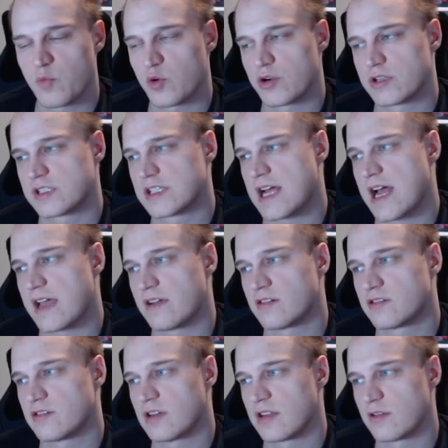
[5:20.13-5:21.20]
where Sire
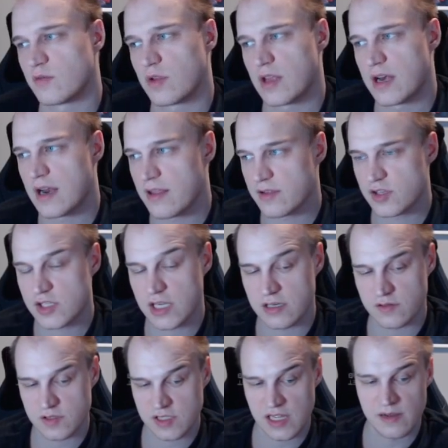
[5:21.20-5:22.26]
together with another
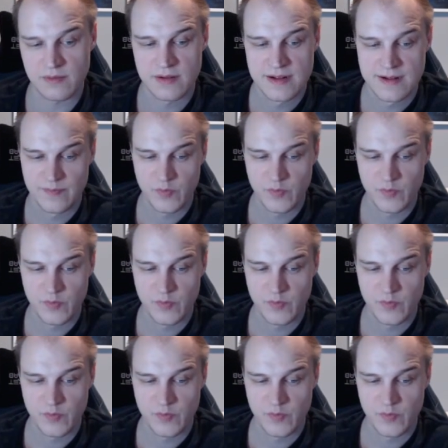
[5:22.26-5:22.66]
Shadow Step